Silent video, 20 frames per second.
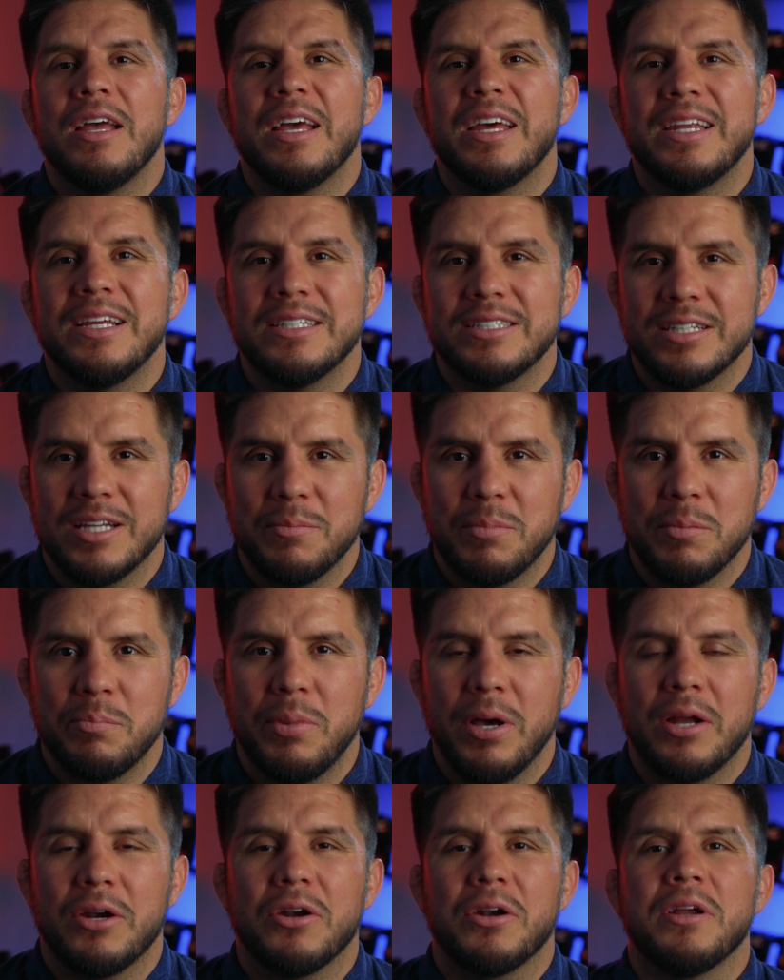and he's gonna be
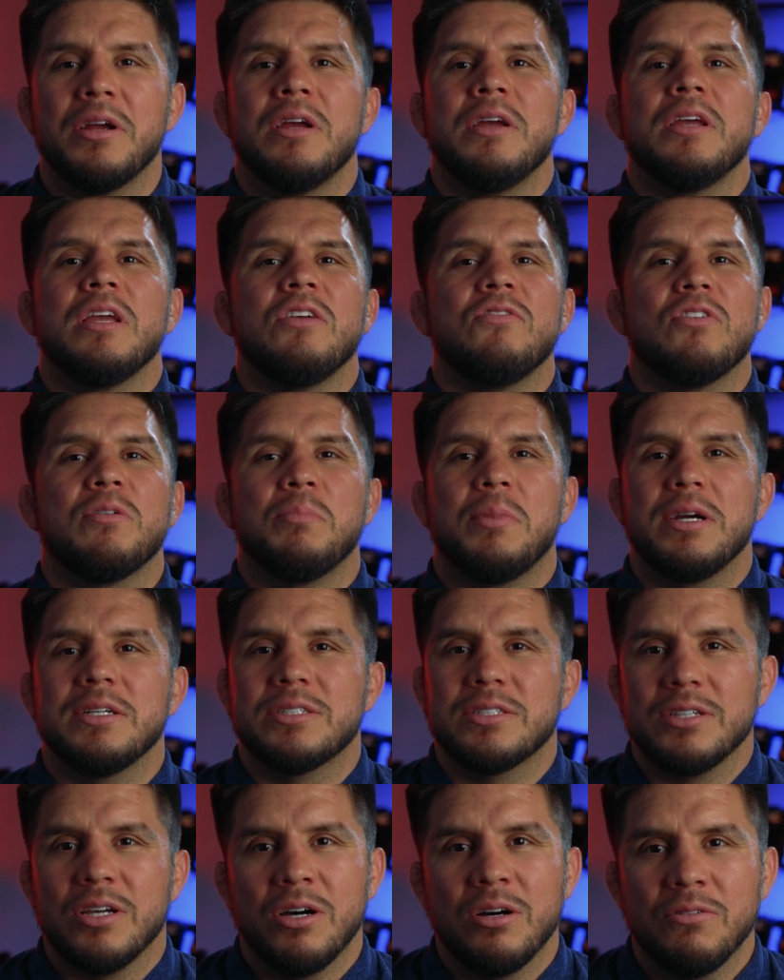better. Even
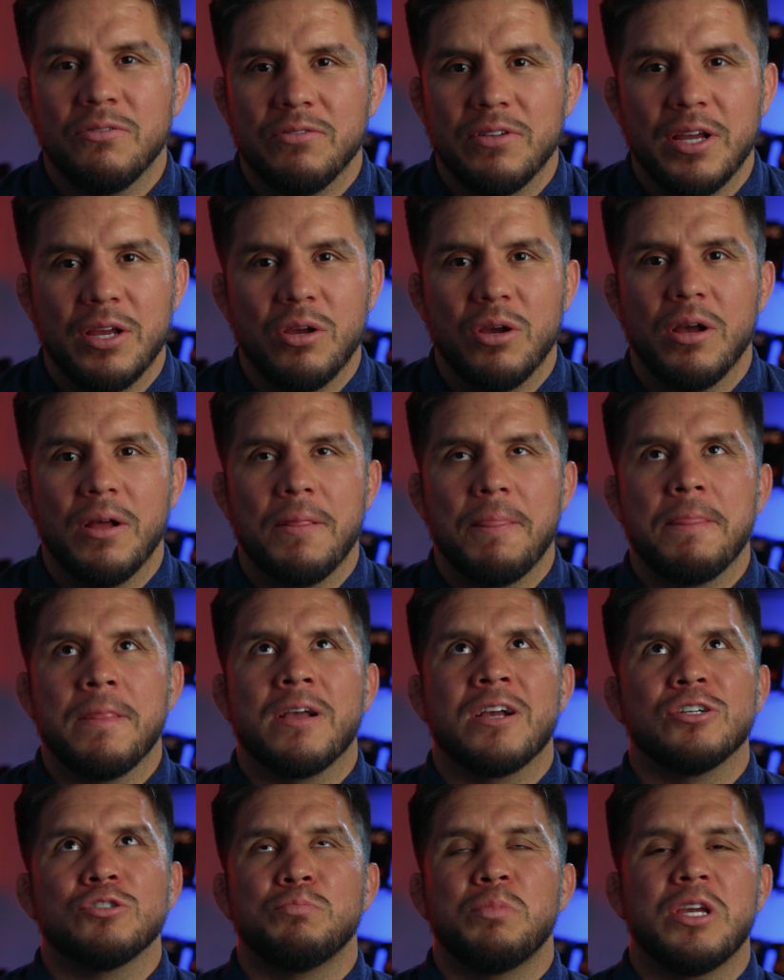myself, like
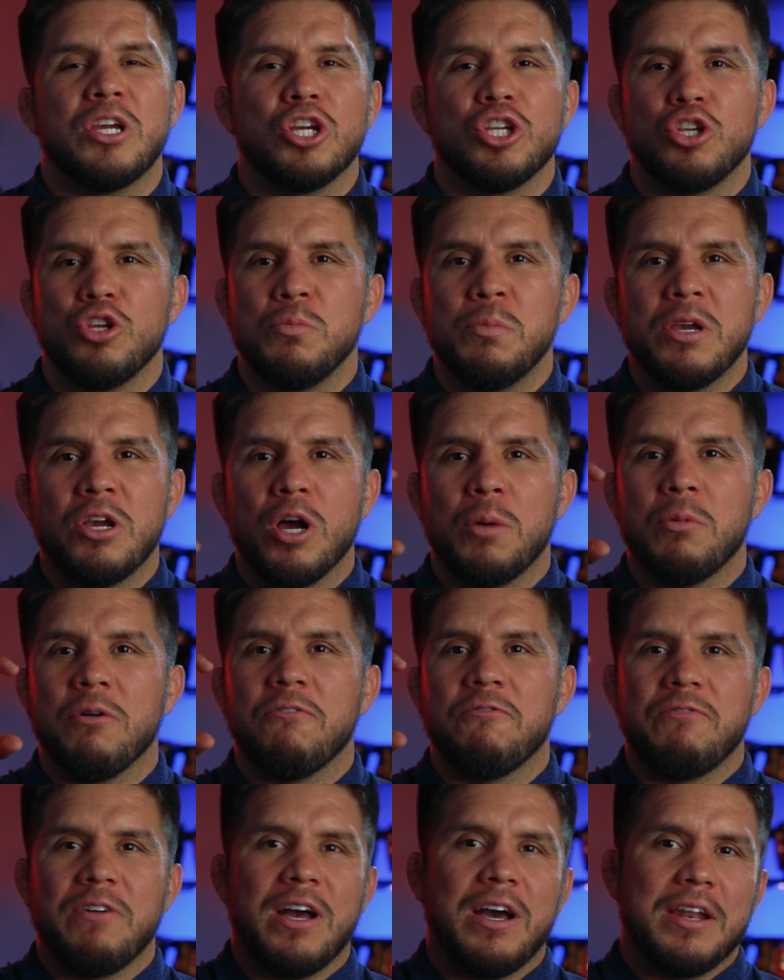because you become a
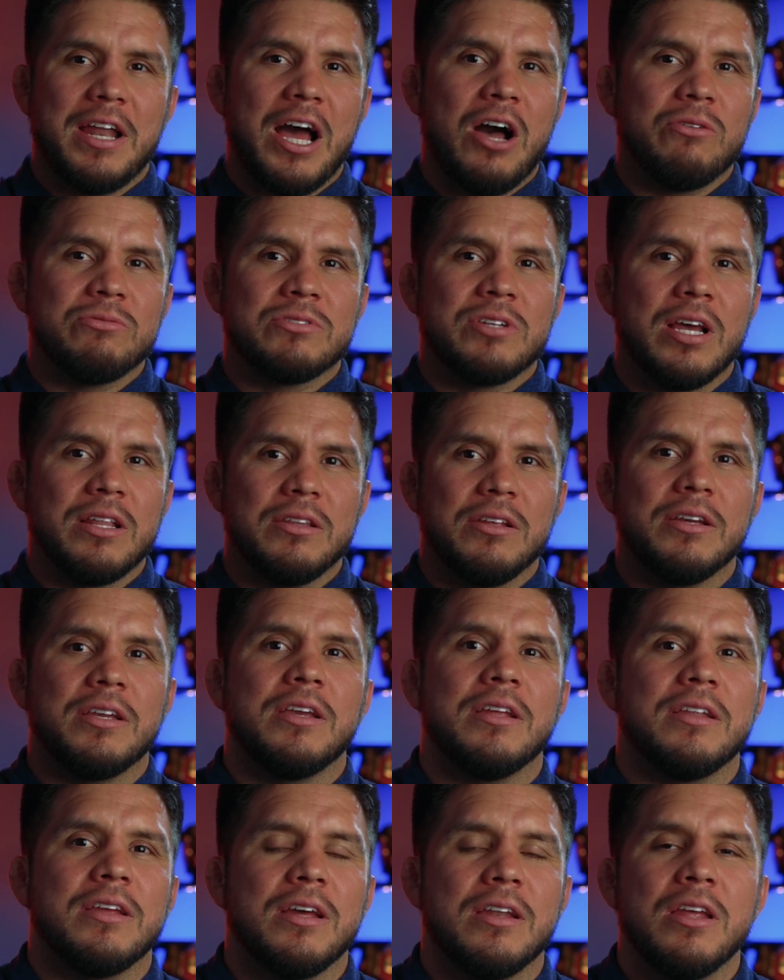fan outside
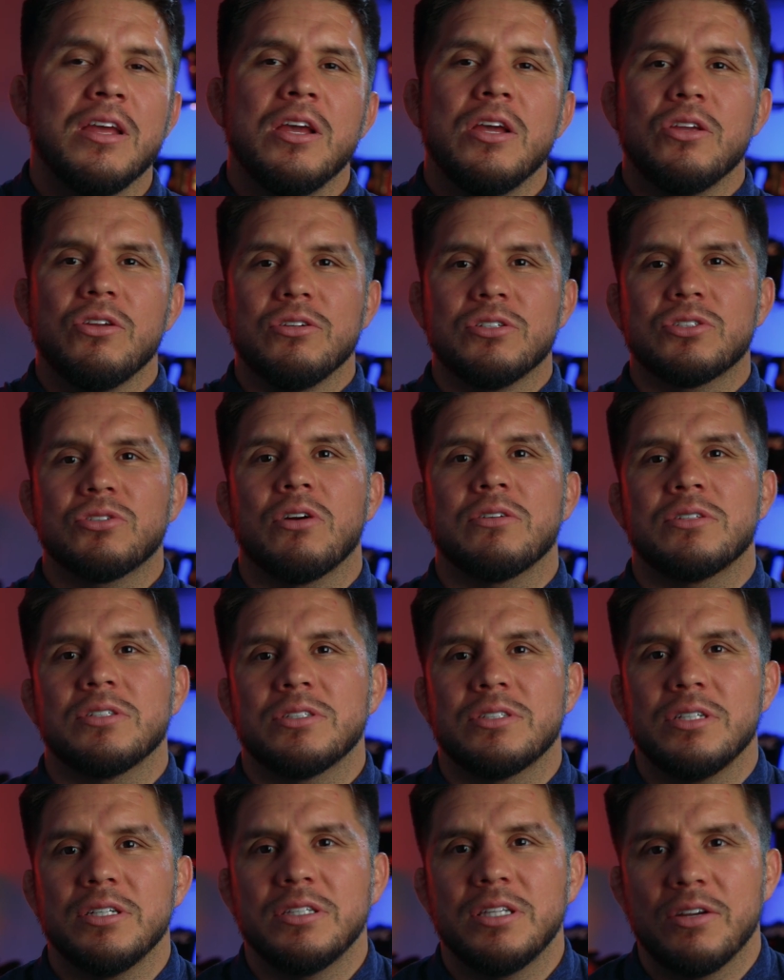looking in, you start to
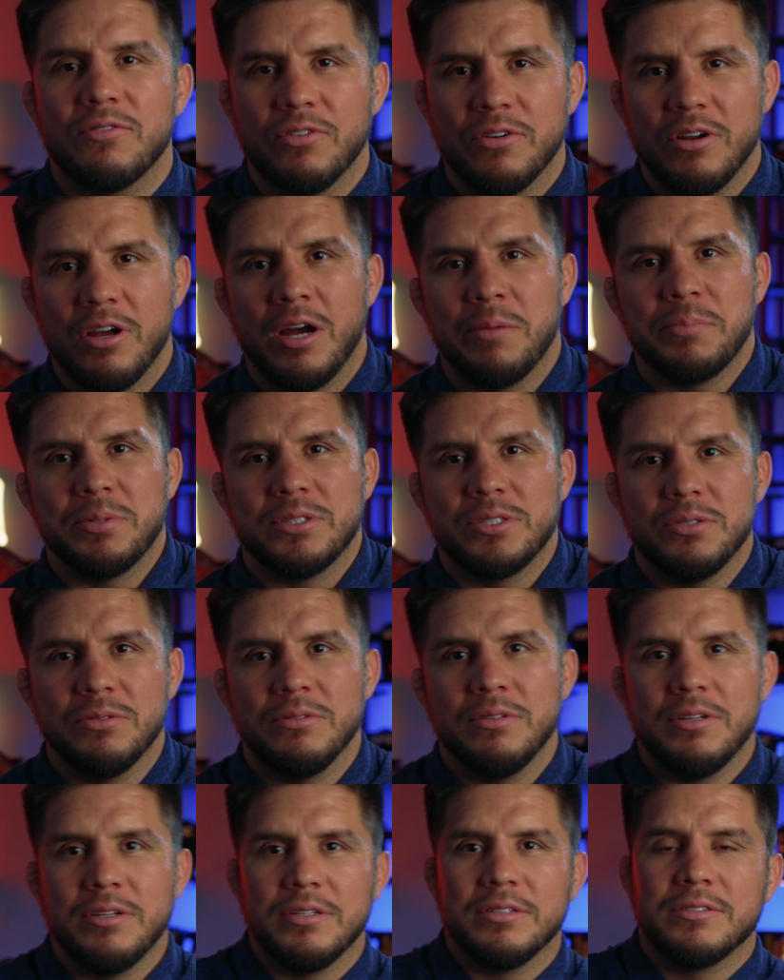see different
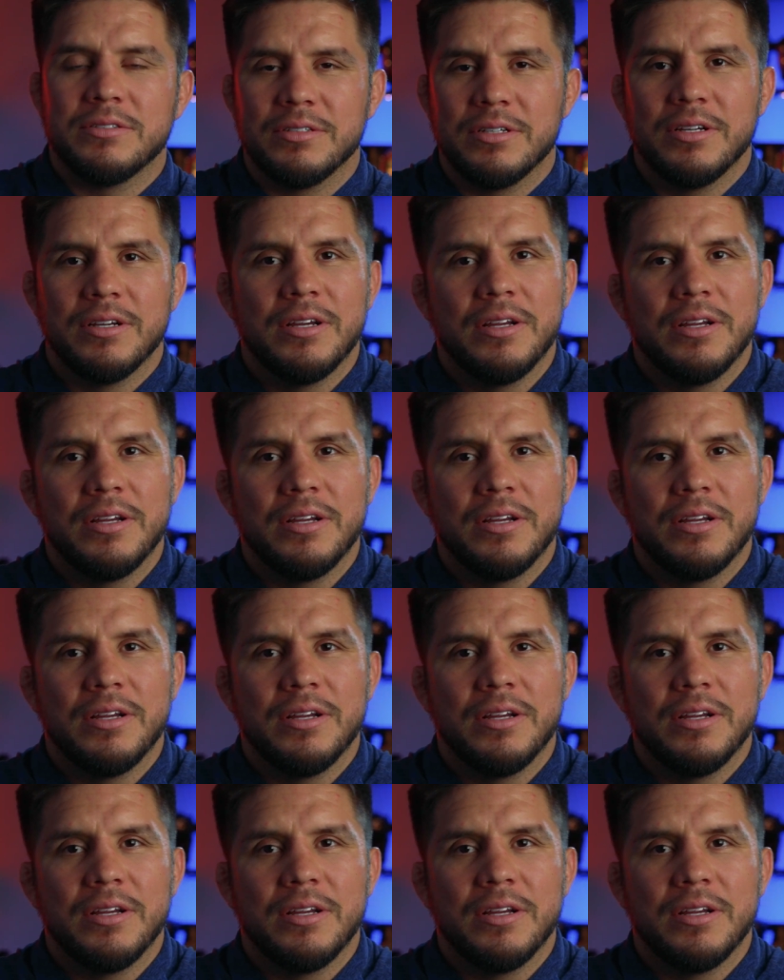opportunities.